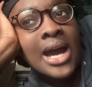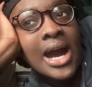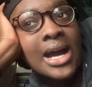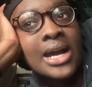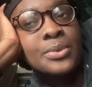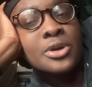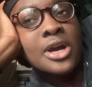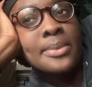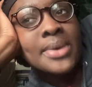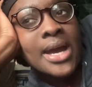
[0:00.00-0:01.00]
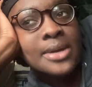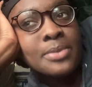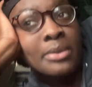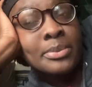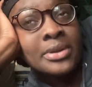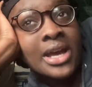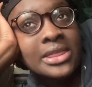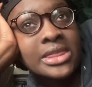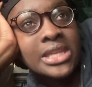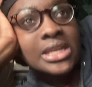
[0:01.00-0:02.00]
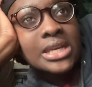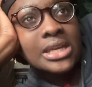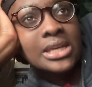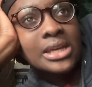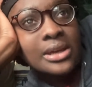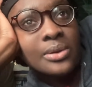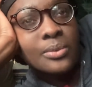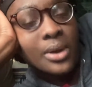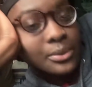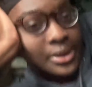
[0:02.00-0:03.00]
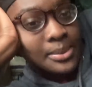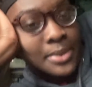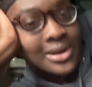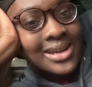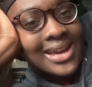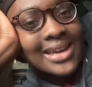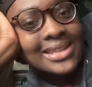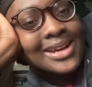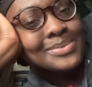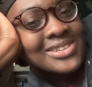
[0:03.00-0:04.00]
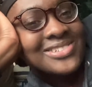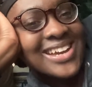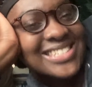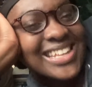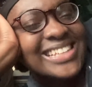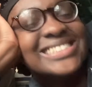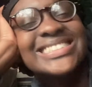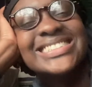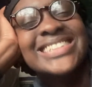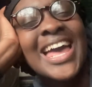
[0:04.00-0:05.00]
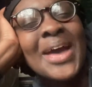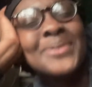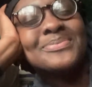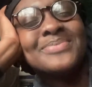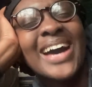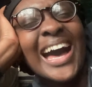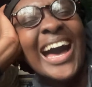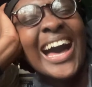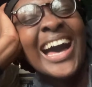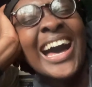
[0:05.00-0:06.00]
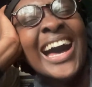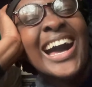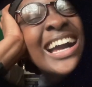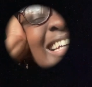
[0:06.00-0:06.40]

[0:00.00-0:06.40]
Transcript: I will come back probably at the one week mark and update you guys then. Bye!